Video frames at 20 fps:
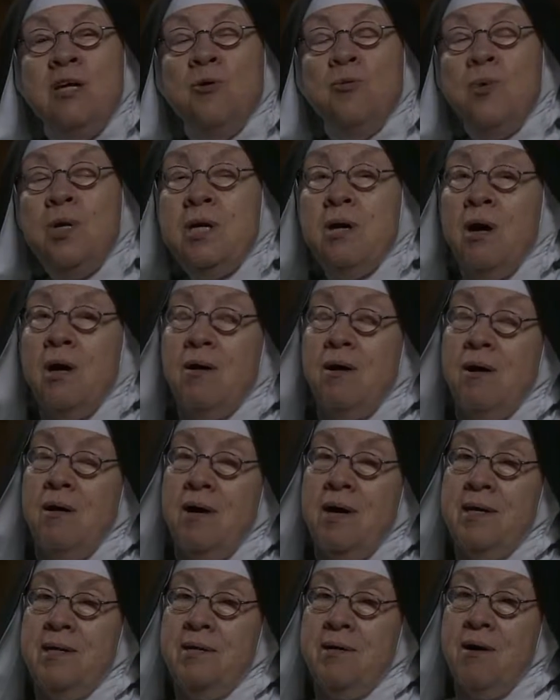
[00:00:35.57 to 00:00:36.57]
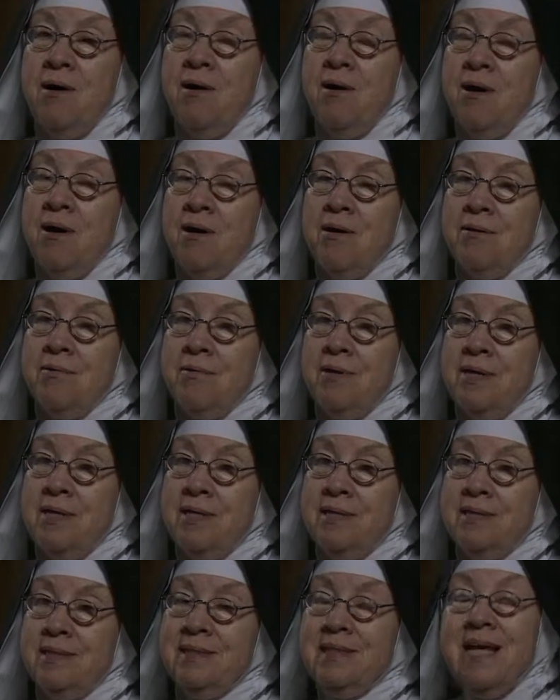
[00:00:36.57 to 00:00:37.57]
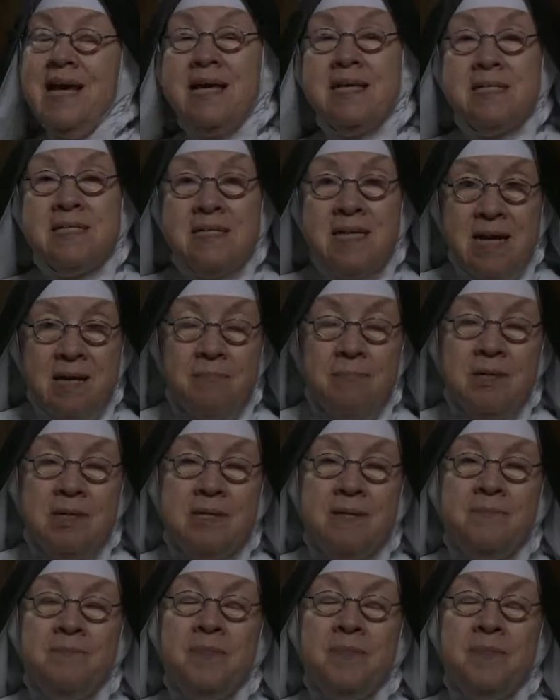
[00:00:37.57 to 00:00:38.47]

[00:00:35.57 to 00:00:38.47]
We are on our last segment,